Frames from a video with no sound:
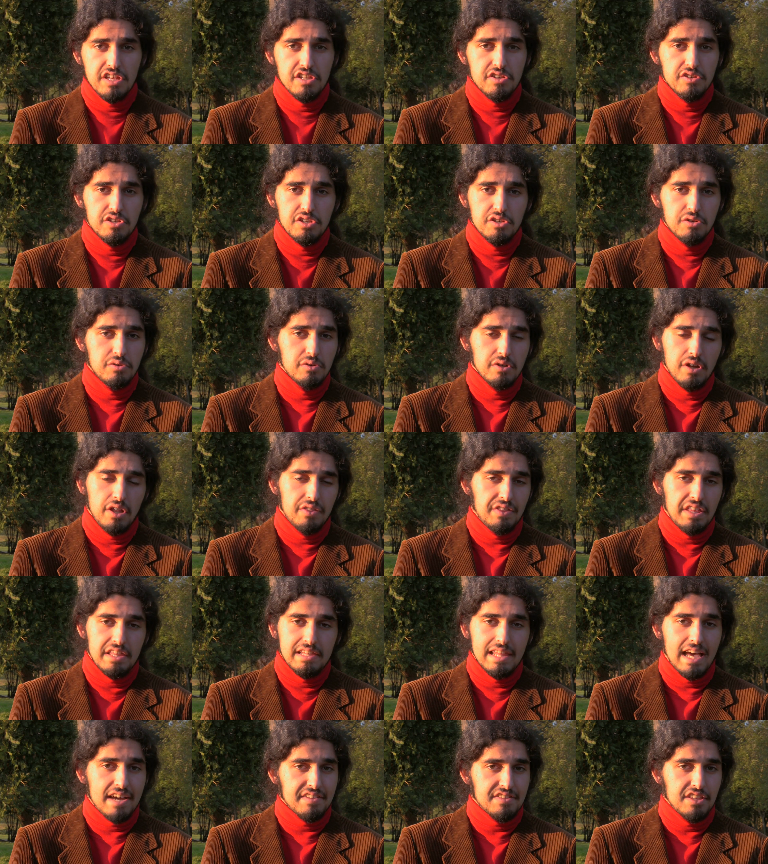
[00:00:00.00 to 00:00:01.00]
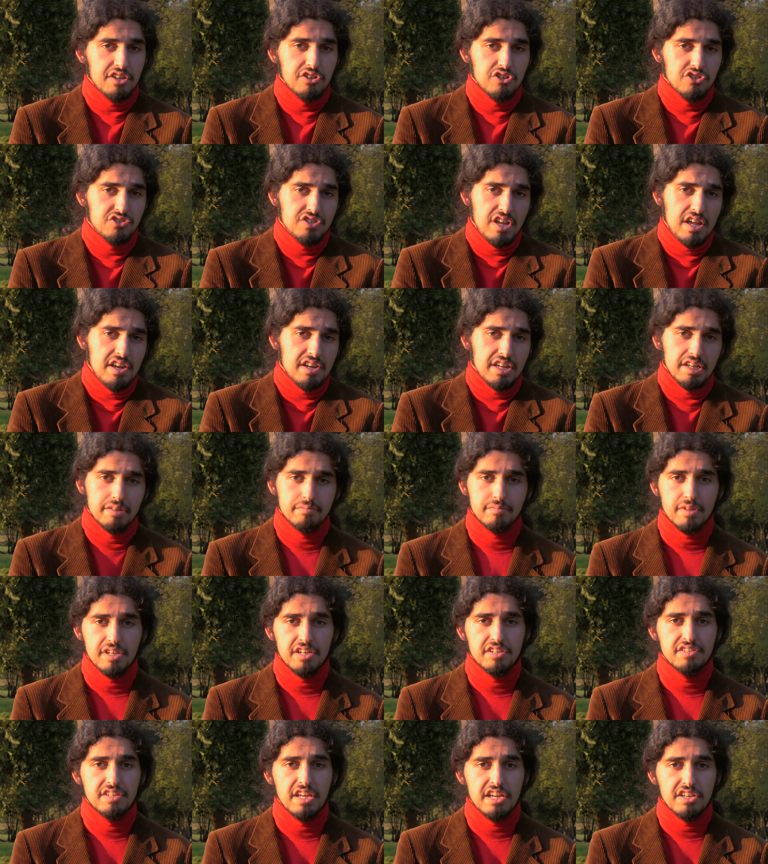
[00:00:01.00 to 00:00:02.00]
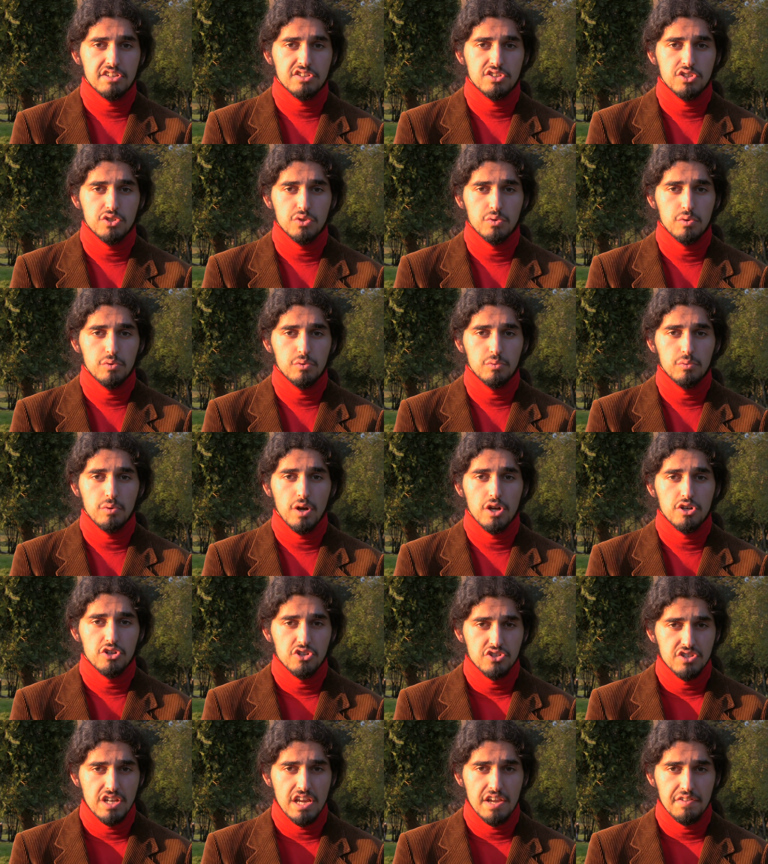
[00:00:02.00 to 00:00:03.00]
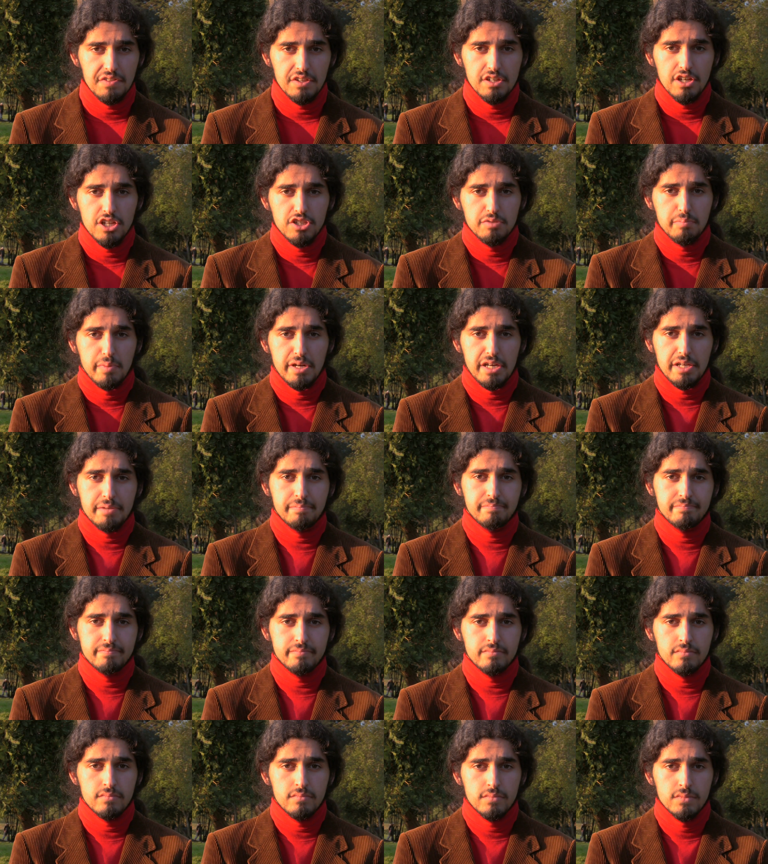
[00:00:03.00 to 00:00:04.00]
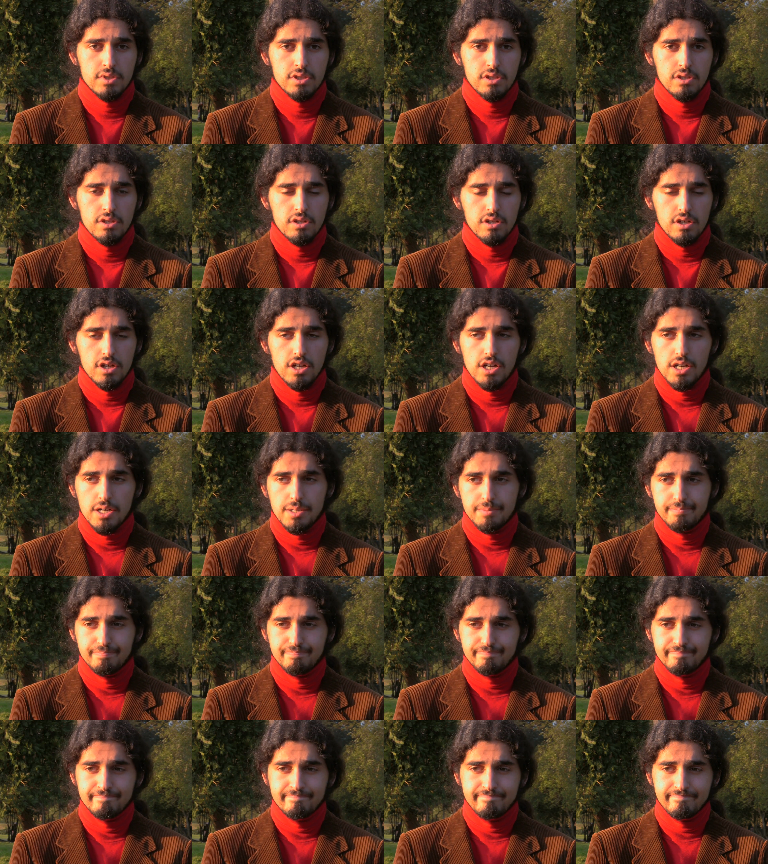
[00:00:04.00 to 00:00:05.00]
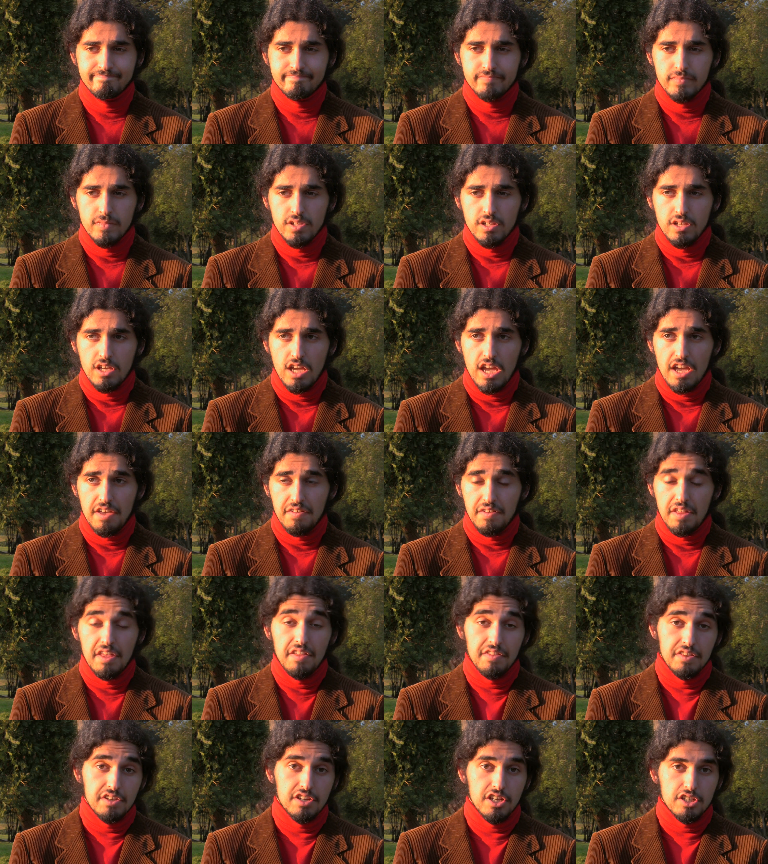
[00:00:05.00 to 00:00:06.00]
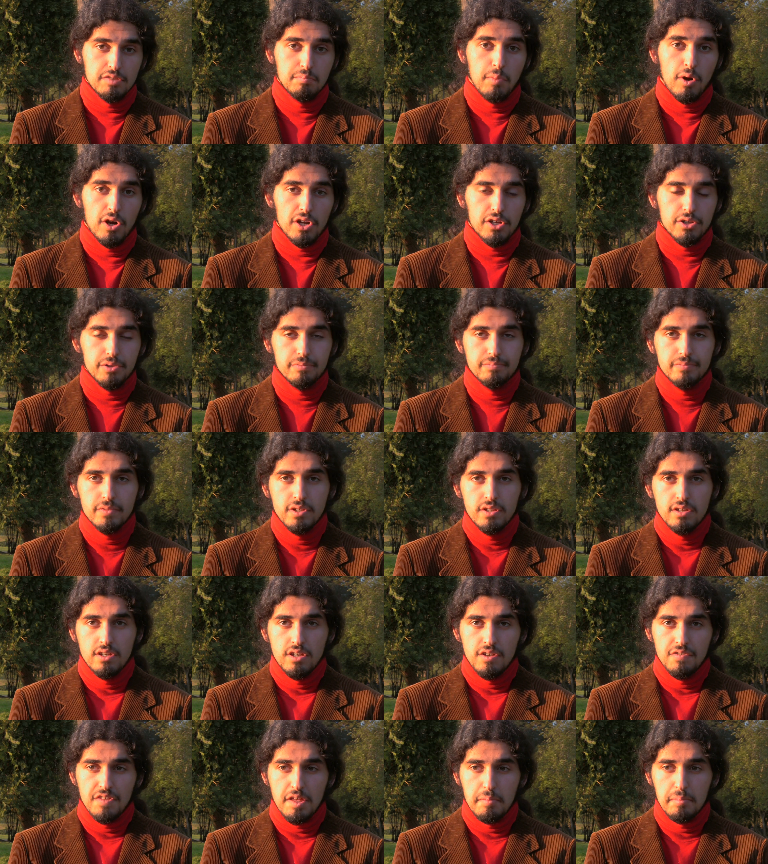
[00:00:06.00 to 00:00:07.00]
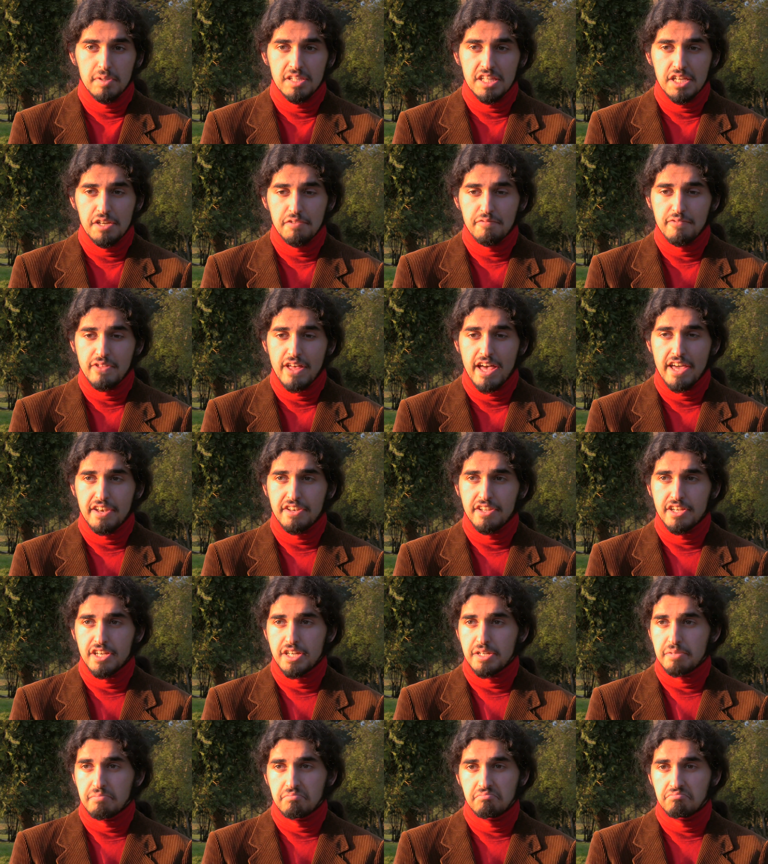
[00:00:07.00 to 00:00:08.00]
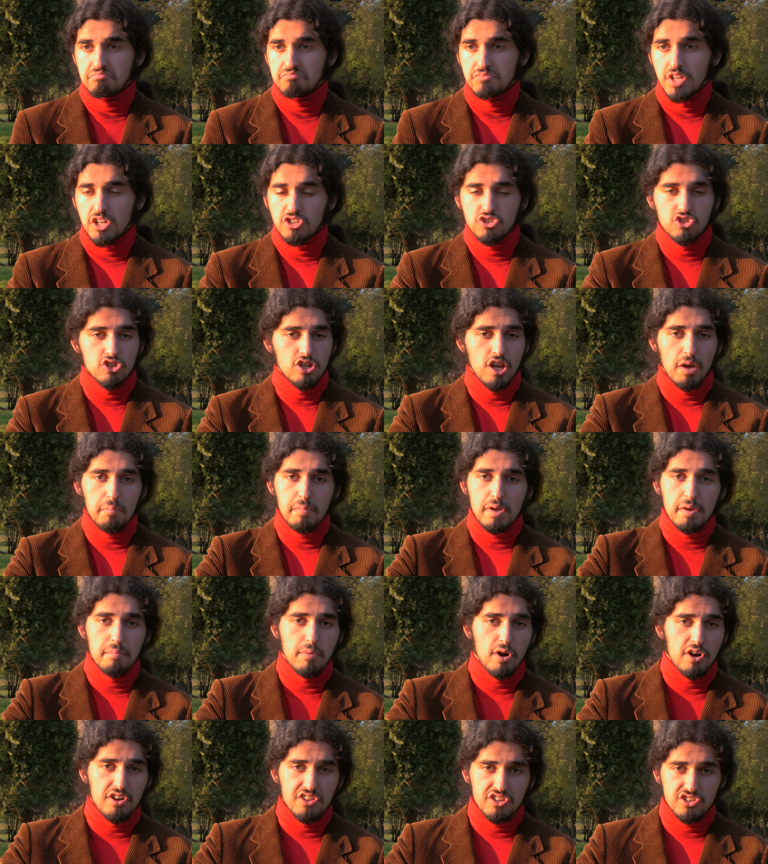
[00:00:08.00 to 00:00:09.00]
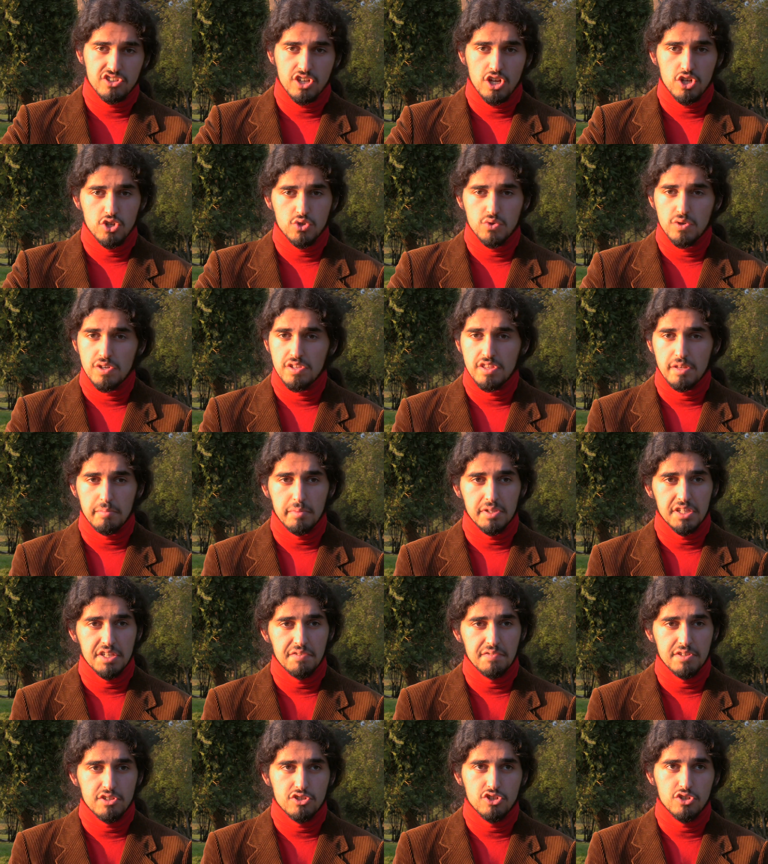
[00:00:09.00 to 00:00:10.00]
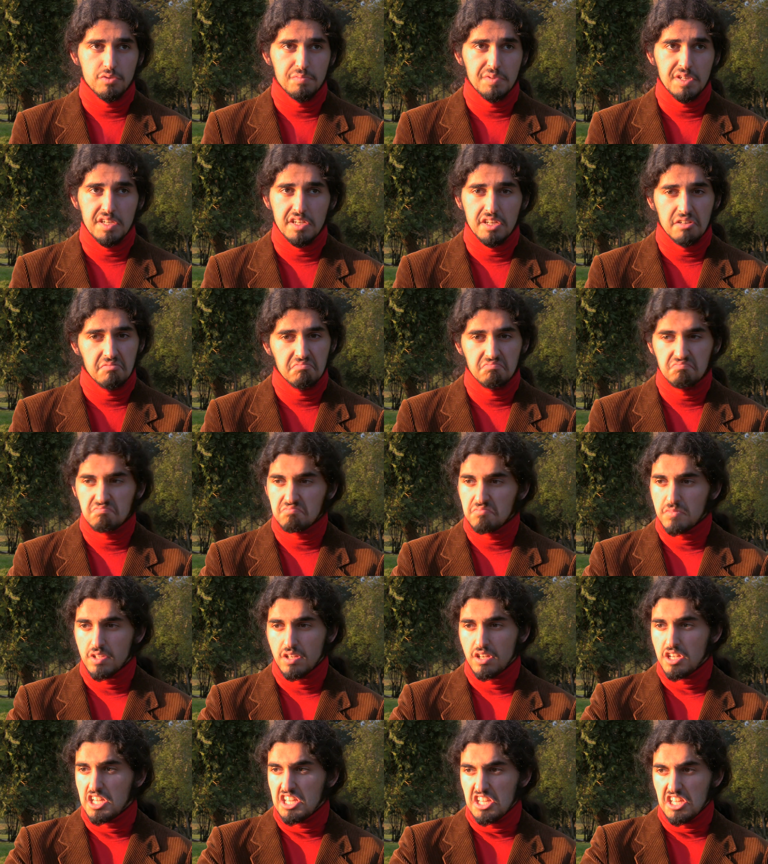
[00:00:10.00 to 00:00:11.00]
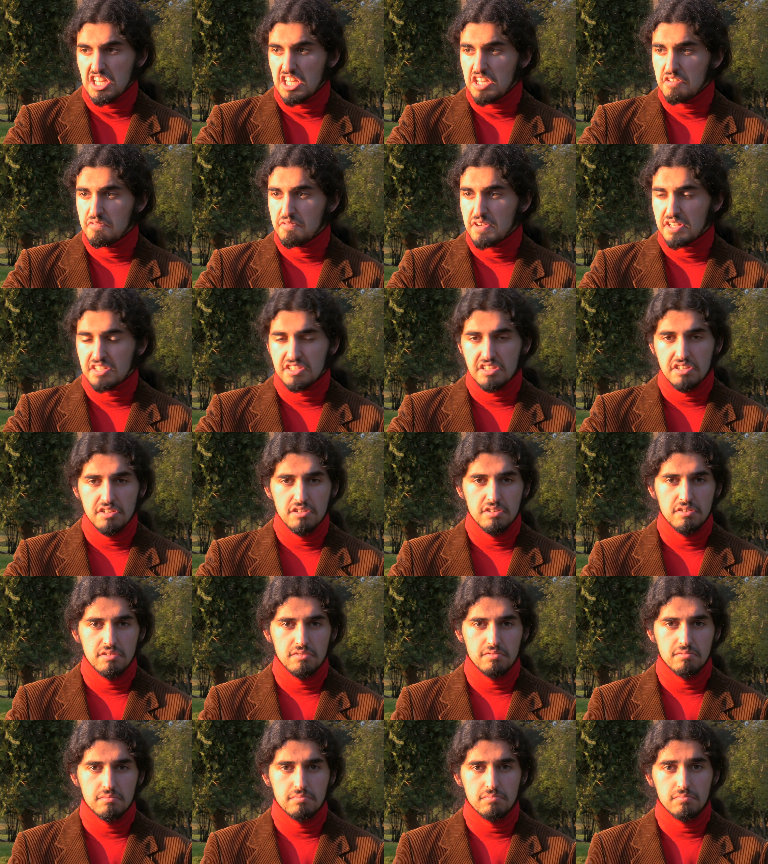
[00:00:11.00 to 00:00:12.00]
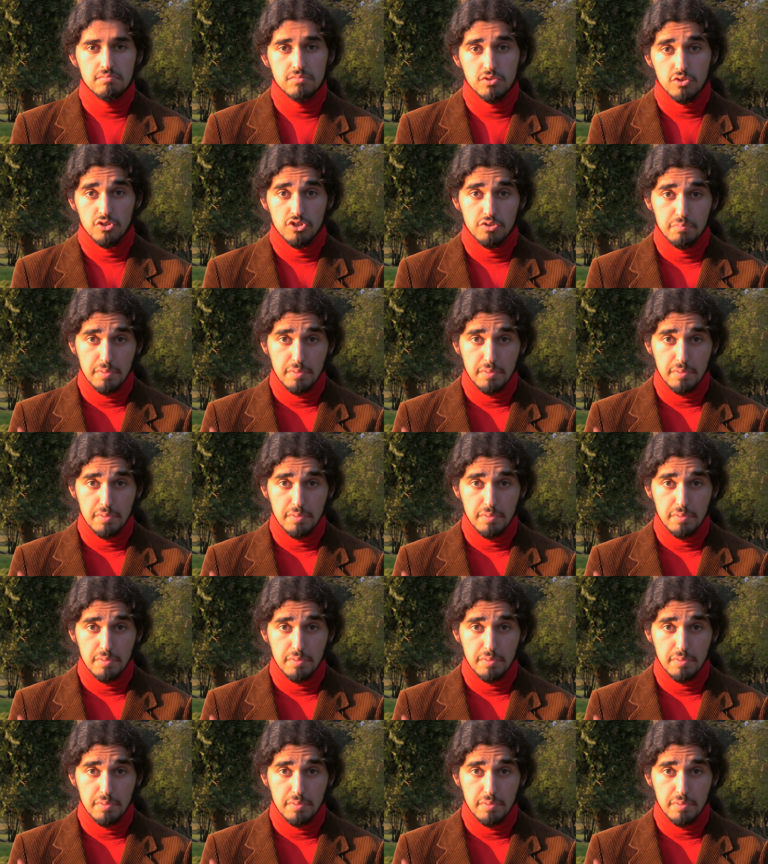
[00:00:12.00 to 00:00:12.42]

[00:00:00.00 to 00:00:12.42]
they do not they lack the understanding that it takes to understand the dust bunny um, and and the dust particle. They believe that um, dust should not be a part of this country. They believe it should be evicted, so to